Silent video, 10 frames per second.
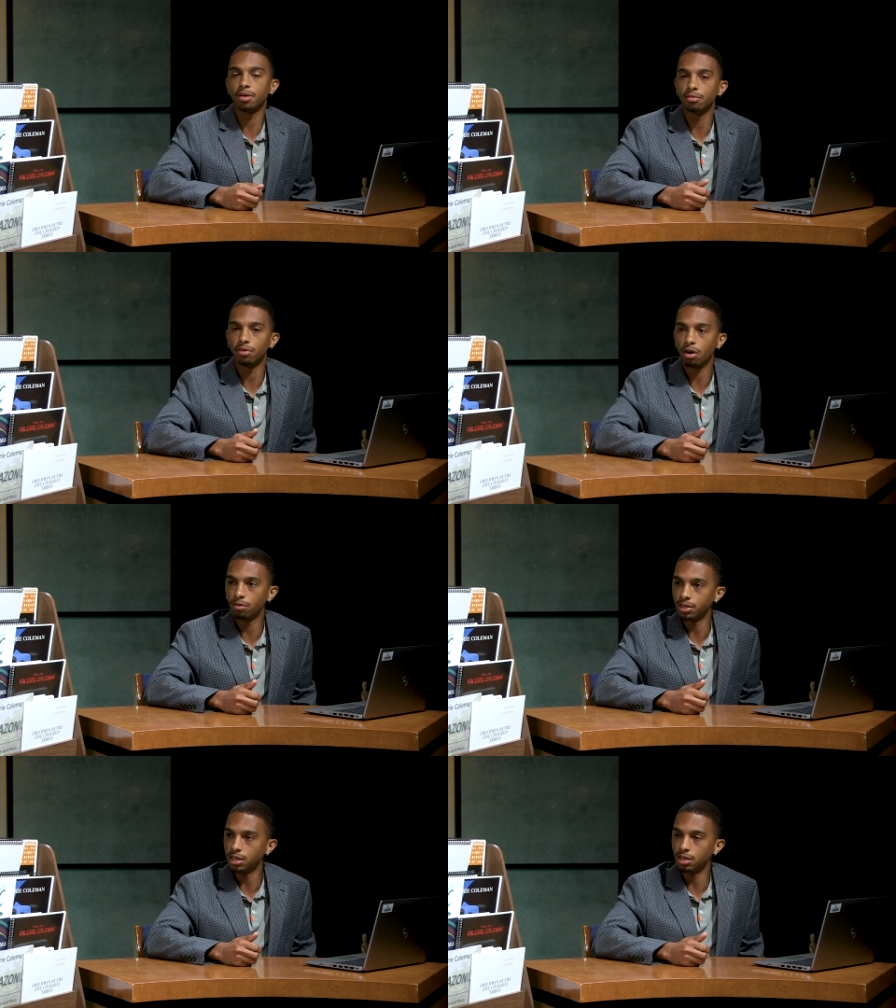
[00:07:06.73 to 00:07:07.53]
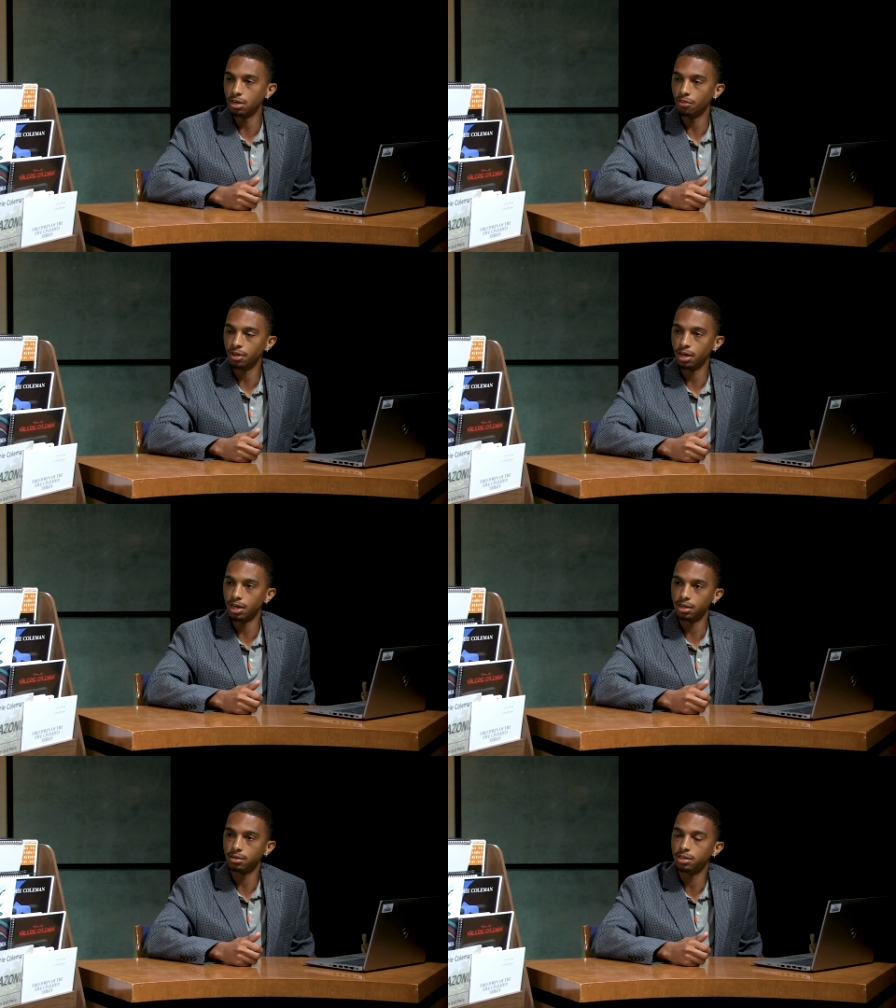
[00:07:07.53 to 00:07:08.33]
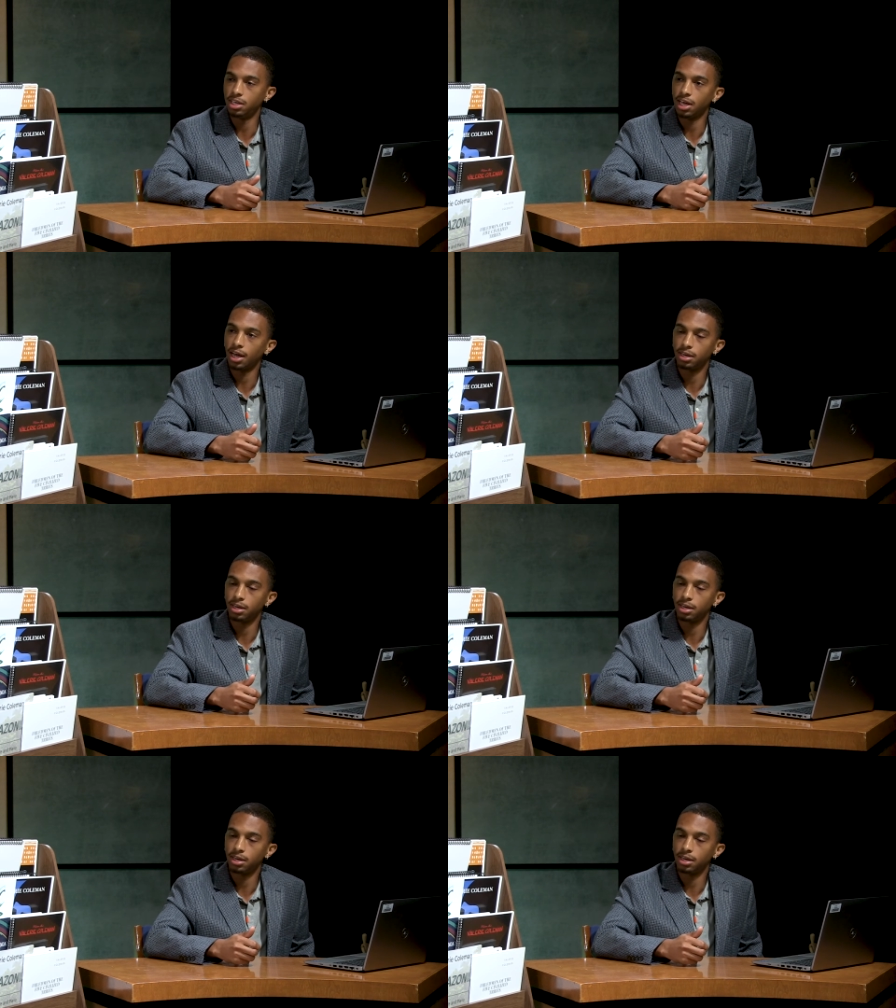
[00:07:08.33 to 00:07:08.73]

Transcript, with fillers: involved in you know the uh,